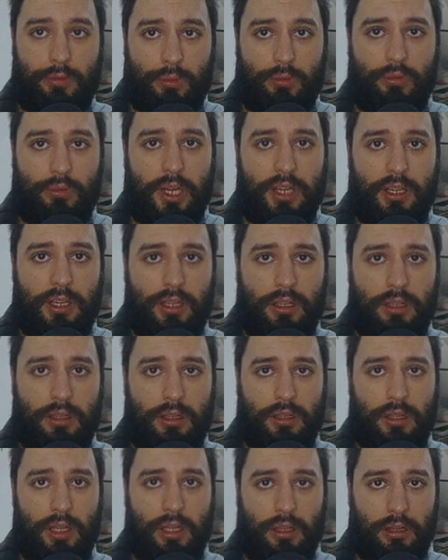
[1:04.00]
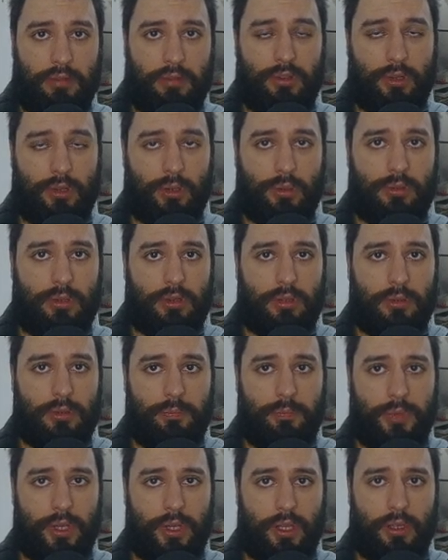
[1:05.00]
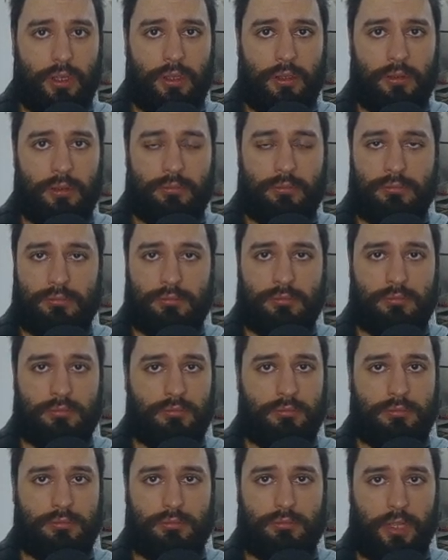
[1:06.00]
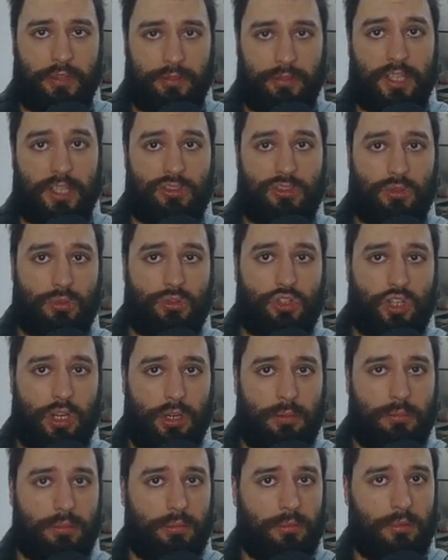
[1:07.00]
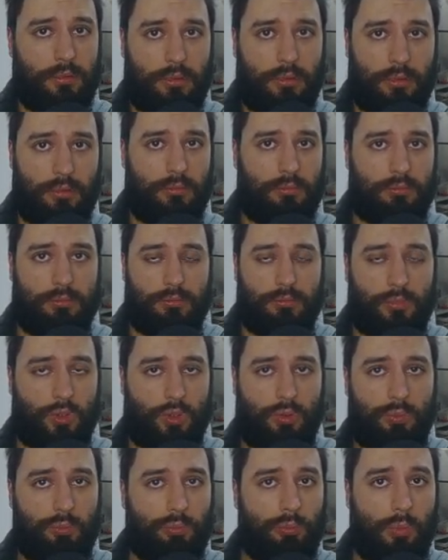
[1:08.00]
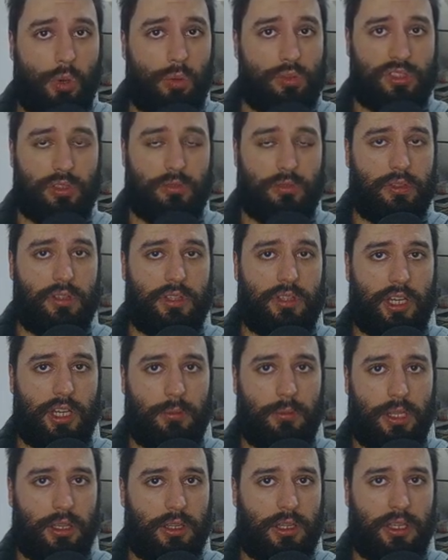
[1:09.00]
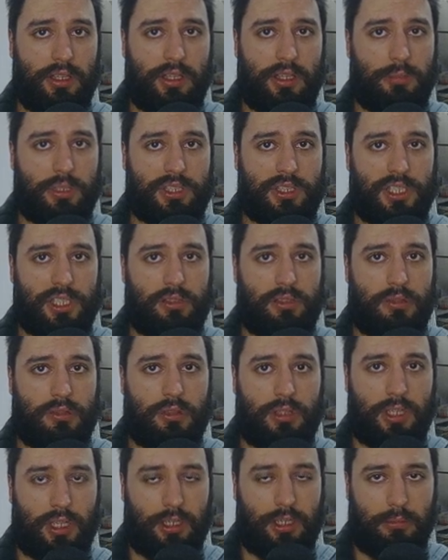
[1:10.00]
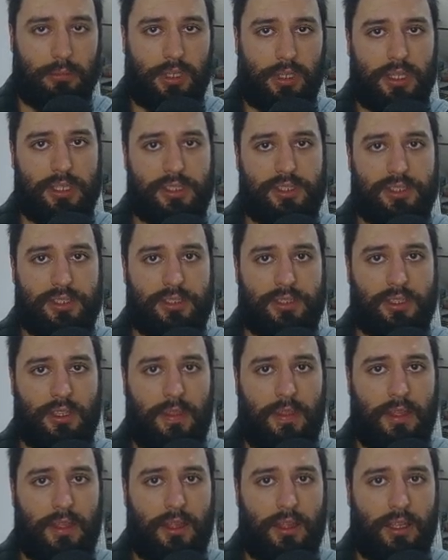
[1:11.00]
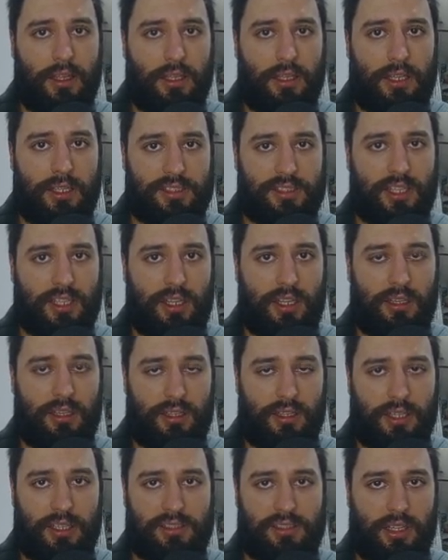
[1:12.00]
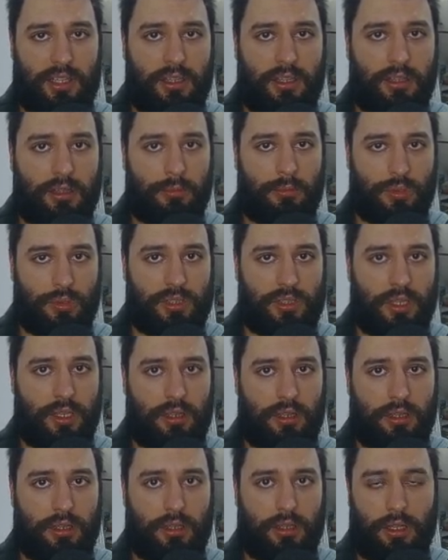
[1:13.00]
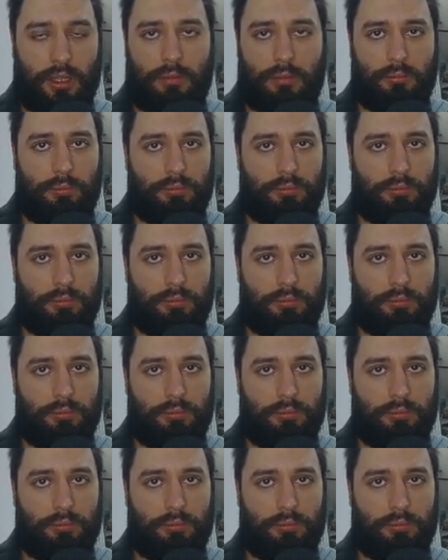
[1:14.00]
writing a lot of code um, if that's your job you, most of the time like 90% of your time is inside a text editor most likely and